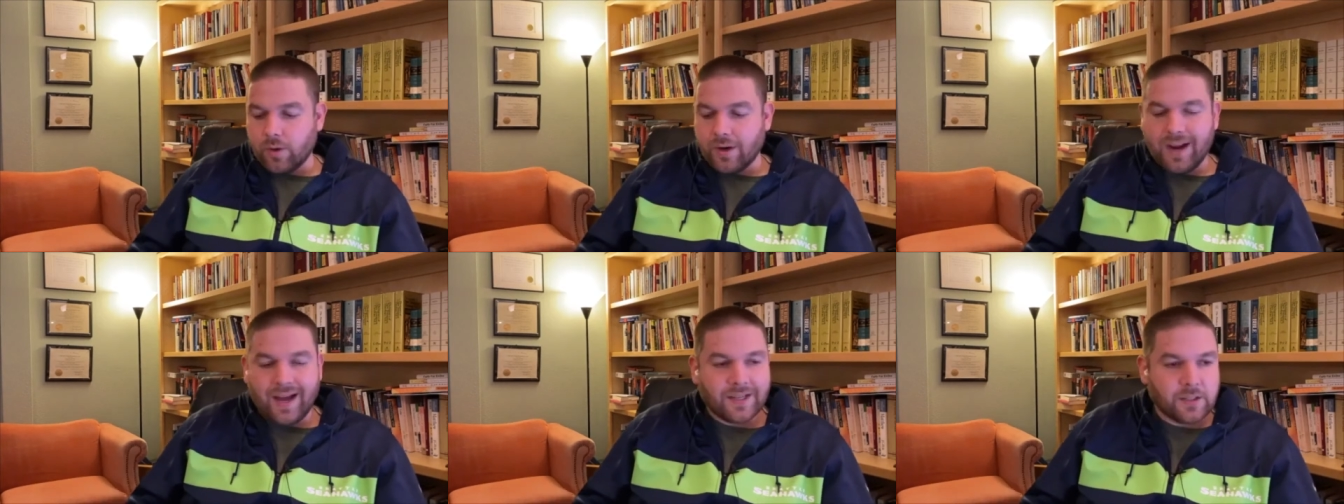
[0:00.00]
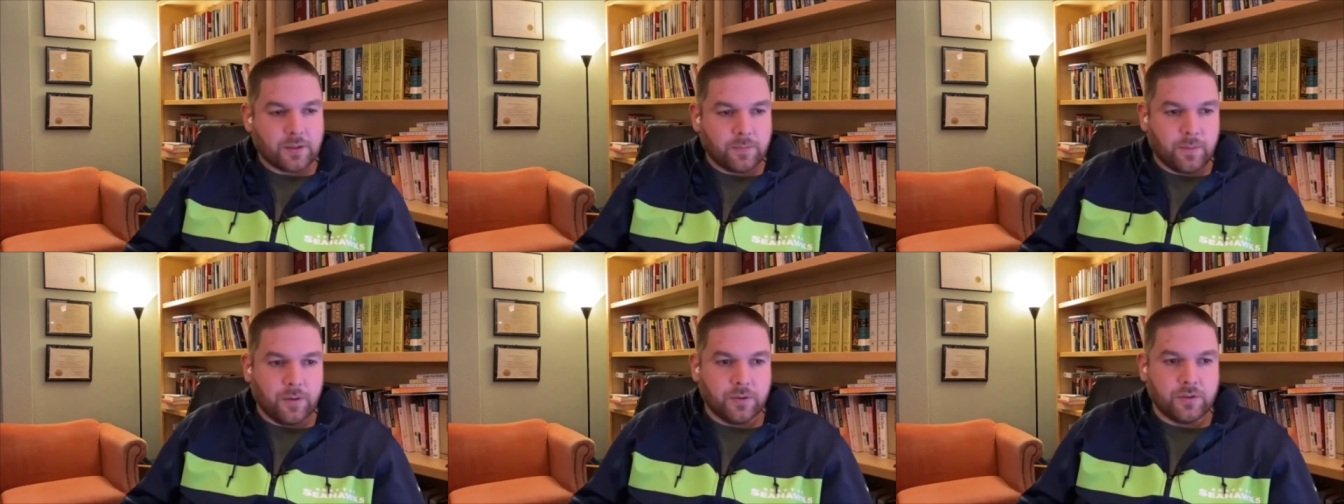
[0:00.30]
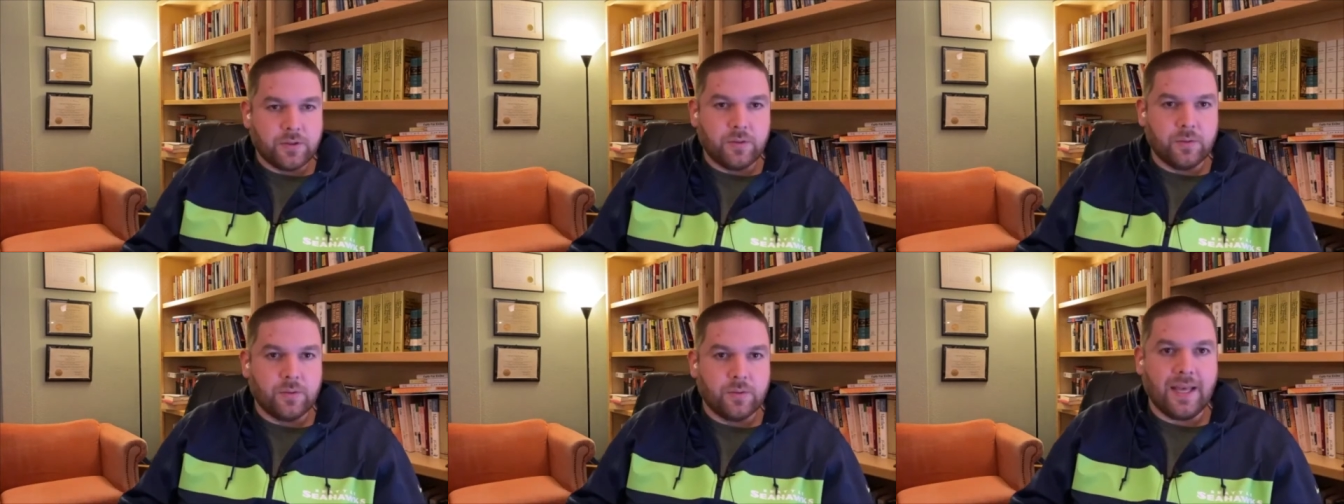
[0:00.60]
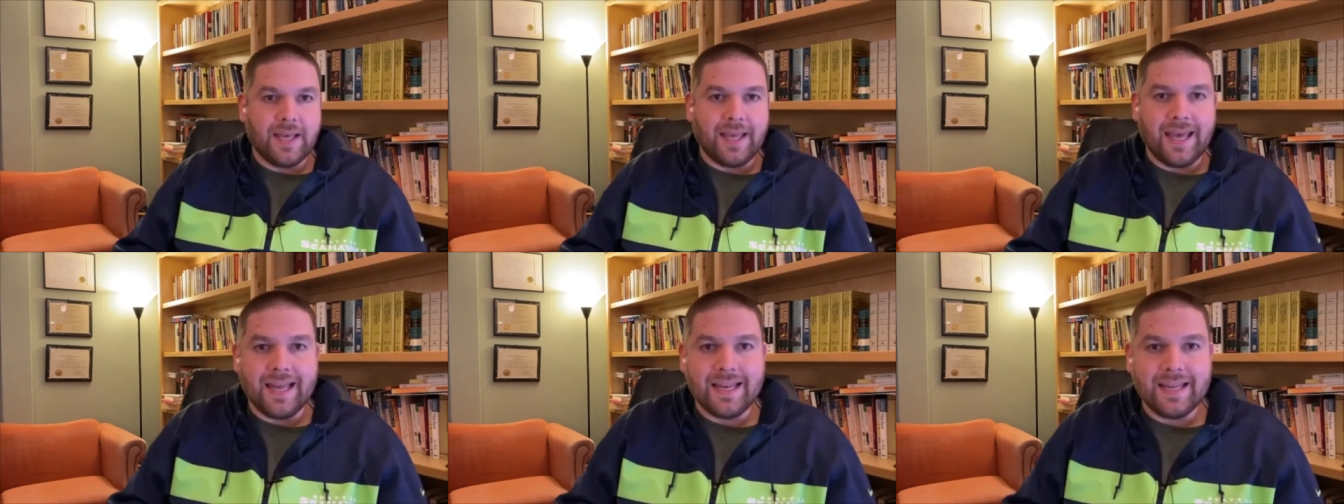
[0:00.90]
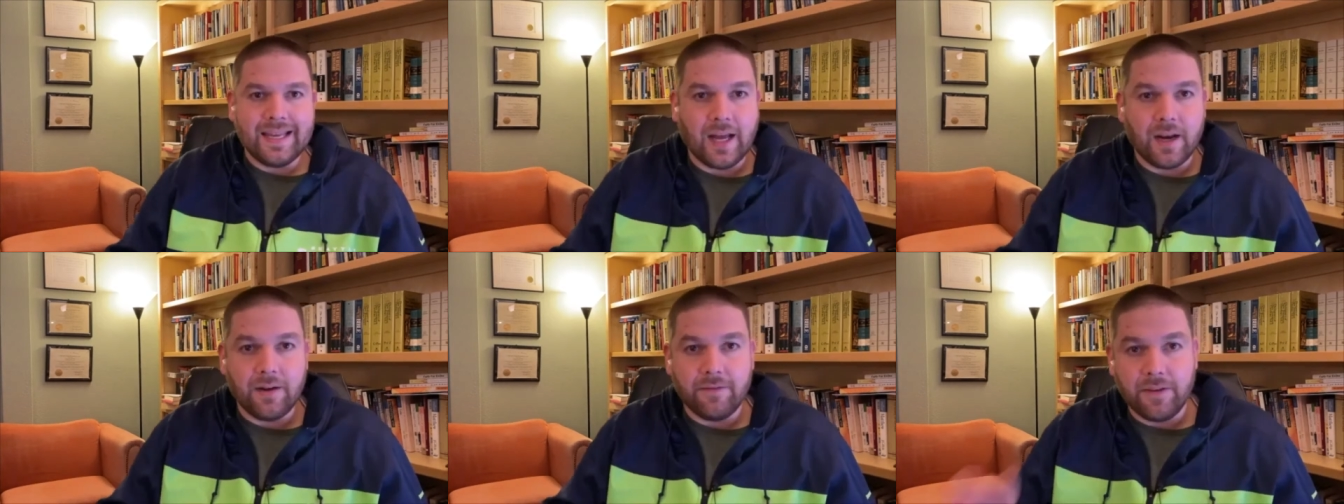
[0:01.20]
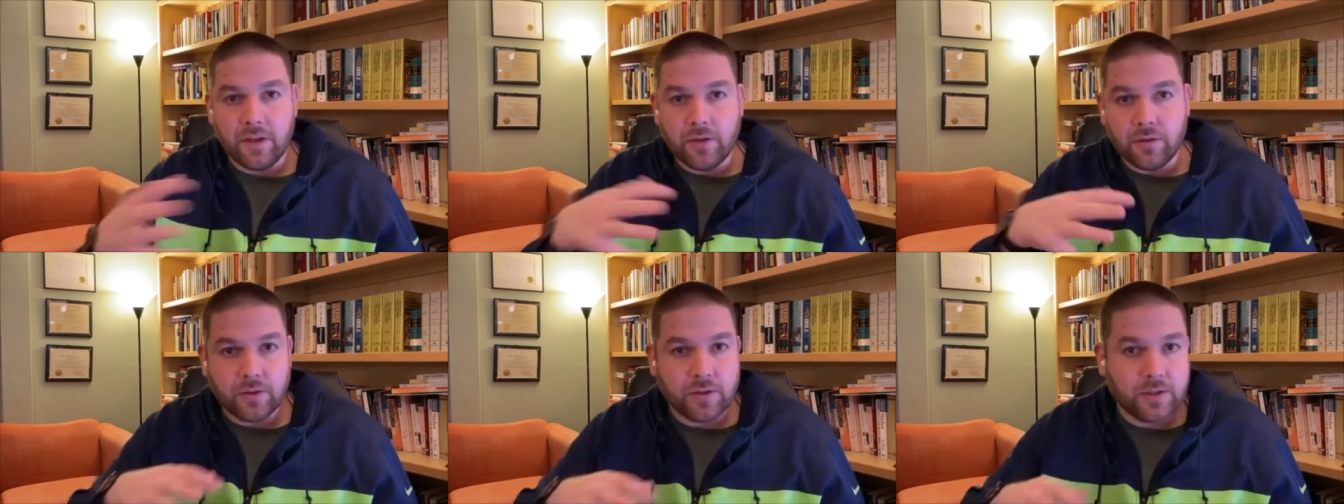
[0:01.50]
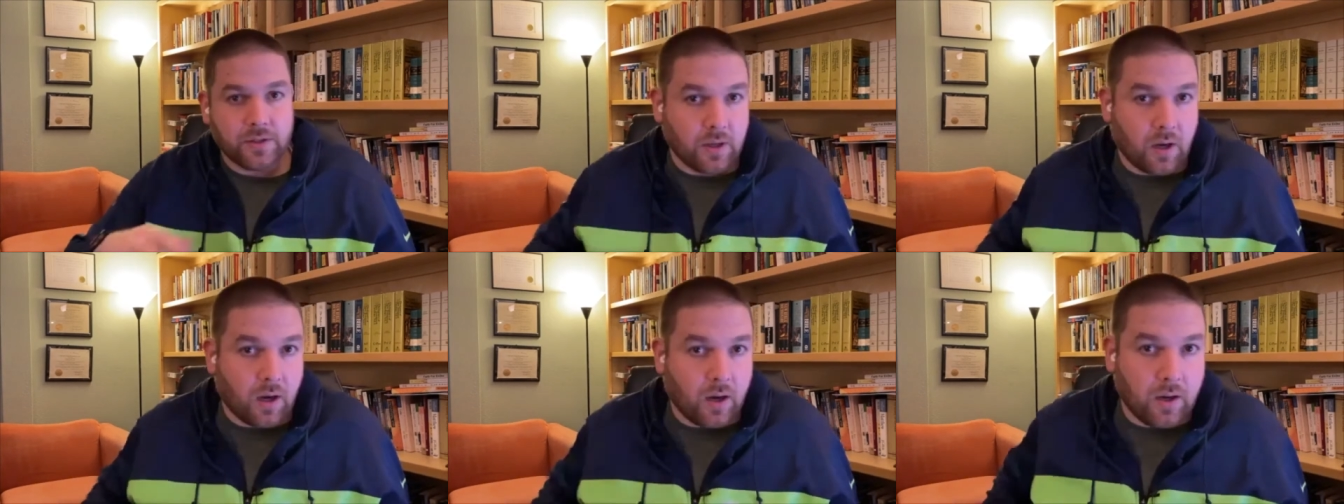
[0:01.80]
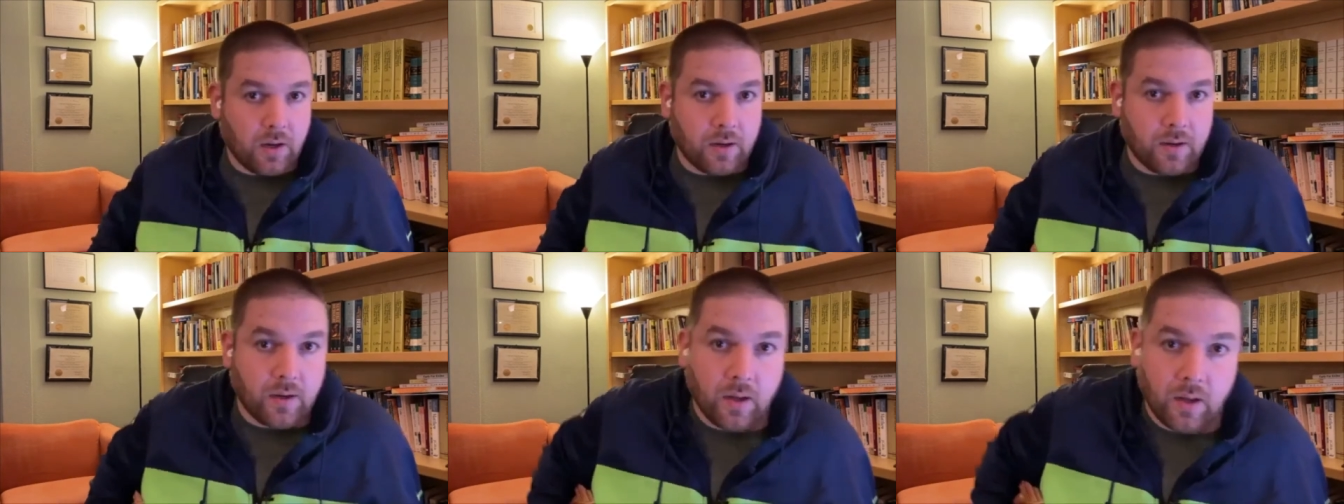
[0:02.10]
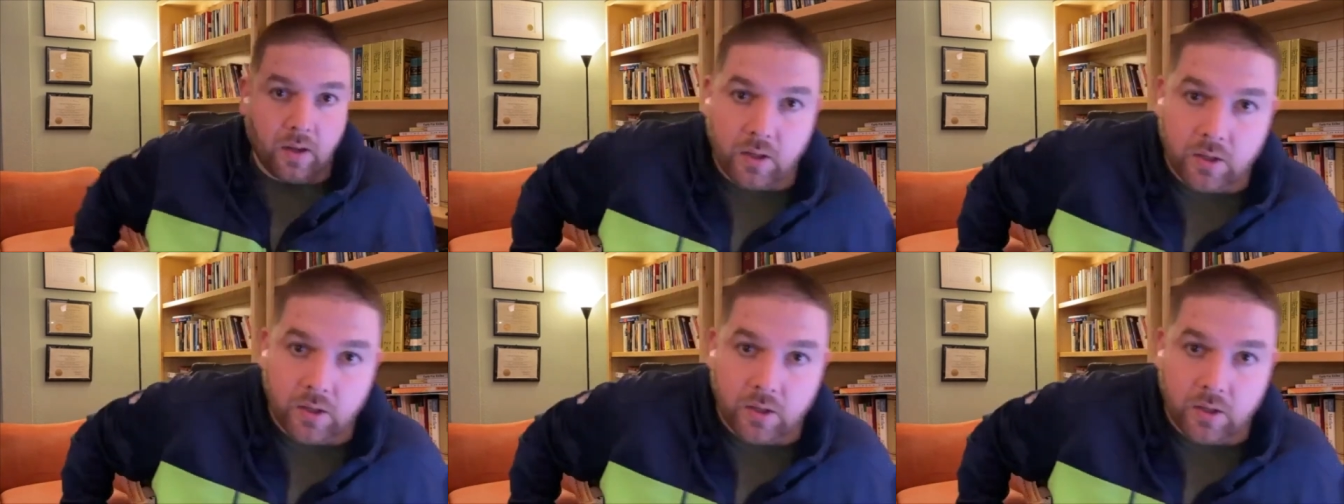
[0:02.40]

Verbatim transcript: not supposed to take any kind of interest on